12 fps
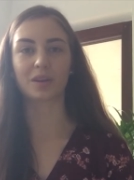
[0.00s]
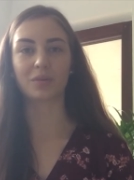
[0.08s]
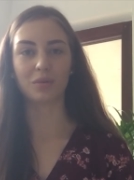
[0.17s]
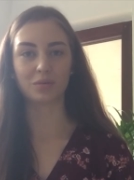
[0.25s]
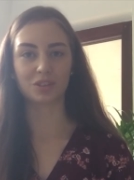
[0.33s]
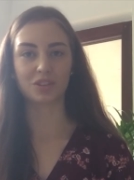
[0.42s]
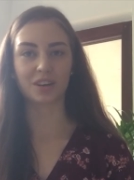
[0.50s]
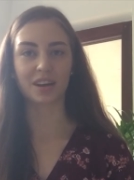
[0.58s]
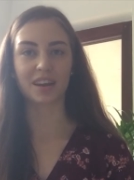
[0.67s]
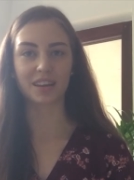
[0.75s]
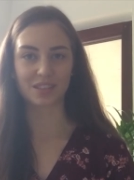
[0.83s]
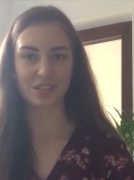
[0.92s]
culture
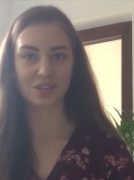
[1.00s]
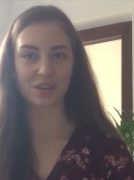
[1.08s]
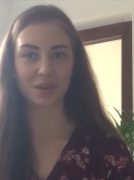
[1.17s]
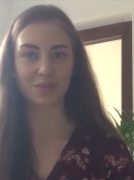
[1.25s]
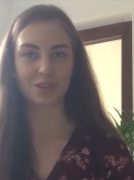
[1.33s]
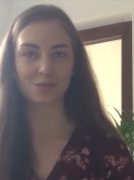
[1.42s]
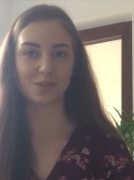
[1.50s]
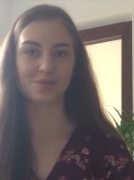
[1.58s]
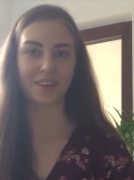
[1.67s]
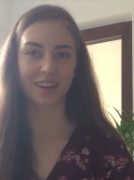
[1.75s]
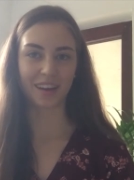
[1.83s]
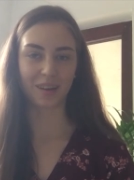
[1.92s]
and history, which was
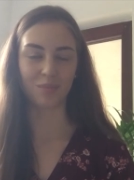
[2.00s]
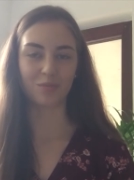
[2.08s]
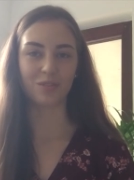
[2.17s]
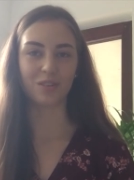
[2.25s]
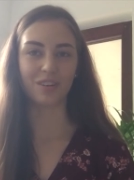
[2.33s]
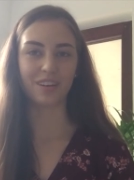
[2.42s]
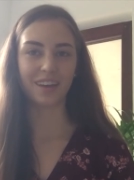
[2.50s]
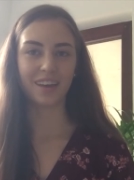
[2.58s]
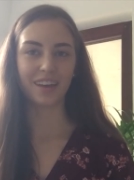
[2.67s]
very helpful